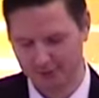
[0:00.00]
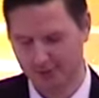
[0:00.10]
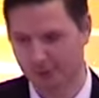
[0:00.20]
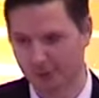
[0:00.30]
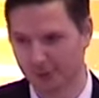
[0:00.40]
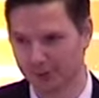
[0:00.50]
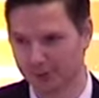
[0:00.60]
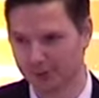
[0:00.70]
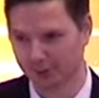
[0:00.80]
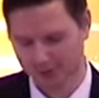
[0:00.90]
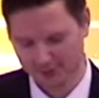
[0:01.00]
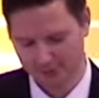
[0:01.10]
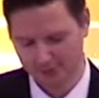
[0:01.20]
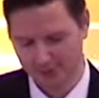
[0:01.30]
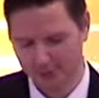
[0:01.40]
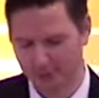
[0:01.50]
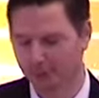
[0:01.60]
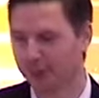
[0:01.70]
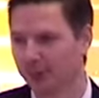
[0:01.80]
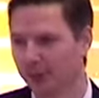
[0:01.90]
Of course,
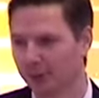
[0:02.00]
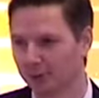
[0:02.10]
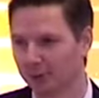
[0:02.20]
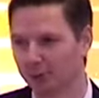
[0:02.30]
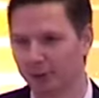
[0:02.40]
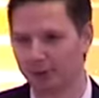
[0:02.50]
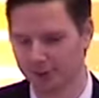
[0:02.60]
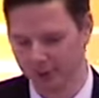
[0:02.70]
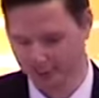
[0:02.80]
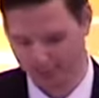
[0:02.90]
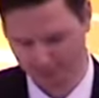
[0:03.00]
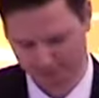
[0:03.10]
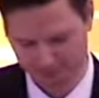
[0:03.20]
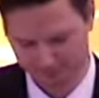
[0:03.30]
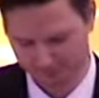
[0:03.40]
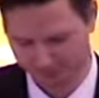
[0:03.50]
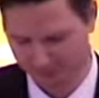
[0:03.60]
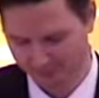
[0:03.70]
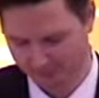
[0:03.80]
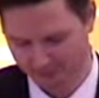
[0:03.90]
3-year-olds are not adorable all the time,
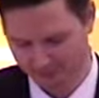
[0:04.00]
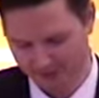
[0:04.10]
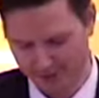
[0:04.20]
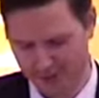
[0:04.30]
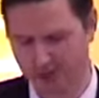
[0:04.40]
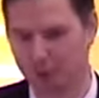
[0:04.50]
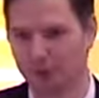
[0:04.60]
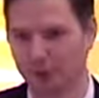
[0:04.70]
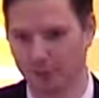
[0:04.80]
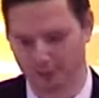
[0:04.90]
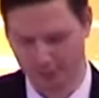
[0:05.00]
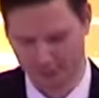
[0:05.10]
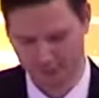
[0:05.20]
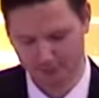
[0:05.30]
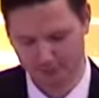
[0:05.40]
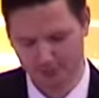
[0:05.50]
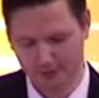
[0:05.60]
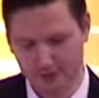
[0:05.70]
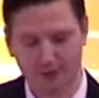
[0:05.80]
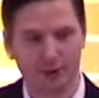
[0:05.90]
as some of you probably know.
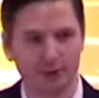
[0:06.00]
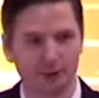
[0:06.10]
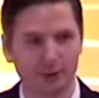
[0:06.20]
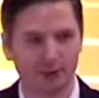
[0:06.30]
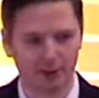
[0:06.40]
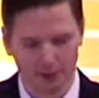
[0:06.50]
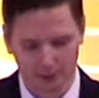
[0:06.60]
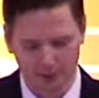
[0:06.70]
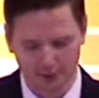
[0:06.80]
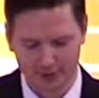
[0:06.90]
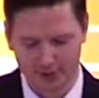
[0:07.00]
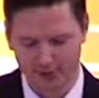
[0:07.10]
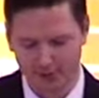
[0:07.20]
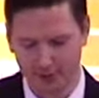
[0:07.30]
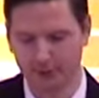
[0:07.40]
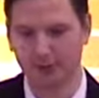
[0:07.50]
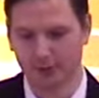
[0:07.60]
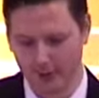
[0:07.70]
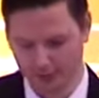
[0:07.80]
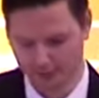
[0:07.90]
My daughters are ages 11 and
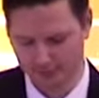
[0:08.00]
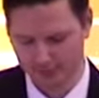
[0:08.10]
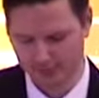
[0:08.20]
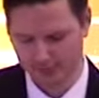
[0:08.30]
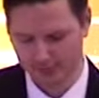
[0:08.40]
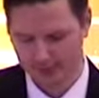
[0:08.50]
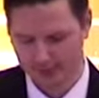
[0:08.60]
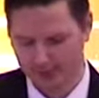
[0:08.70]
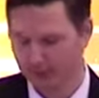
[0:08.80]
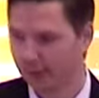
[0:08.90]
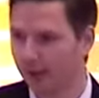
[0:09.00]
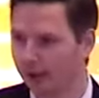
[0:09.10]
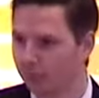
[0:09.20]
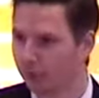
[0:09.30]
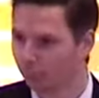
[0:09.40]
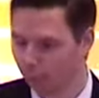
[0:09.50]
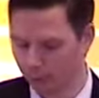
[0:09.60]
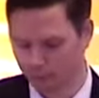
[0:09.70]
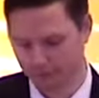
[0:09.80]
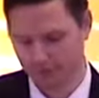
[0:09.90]
9. I have been
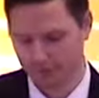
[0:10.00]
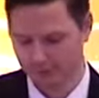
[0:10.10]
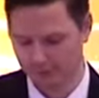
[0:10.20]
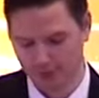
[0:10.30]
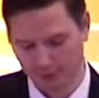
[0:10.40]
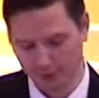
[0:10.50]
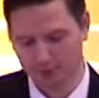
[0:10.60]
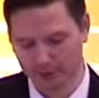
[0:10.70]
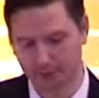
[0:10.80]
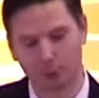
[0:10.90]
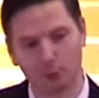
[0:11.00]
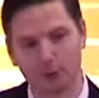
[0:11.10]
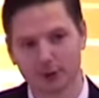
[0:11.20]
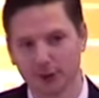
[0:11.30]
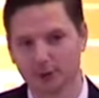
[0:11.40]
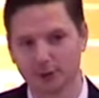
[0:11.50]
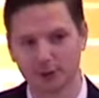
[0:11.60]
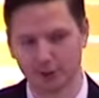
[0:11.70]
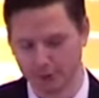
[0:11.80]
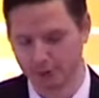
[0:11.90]
warned that they might become more
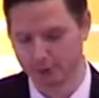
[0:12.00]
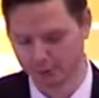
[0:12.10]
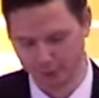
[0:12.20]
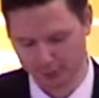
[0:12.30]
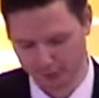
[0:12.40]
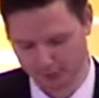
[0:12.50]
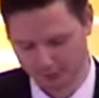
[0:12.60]
challenging in a few years.